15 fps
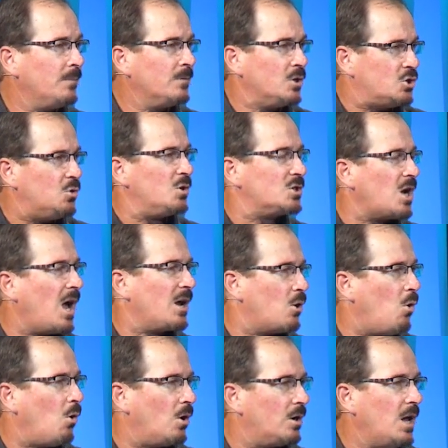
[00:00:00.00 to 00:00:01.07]
the Jewish high
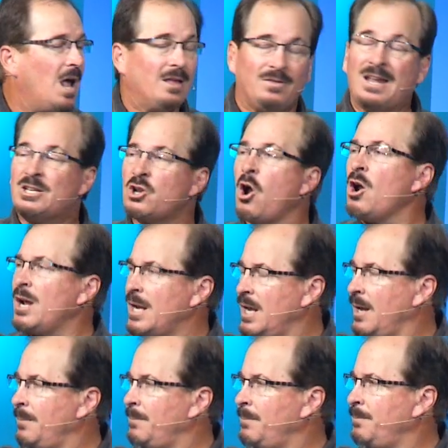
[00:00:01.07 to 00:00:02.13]
court, they target
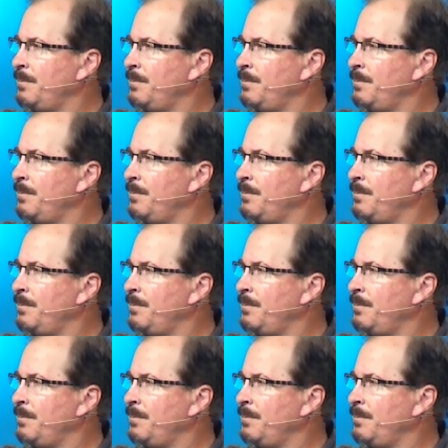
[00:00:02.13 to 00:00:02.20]
him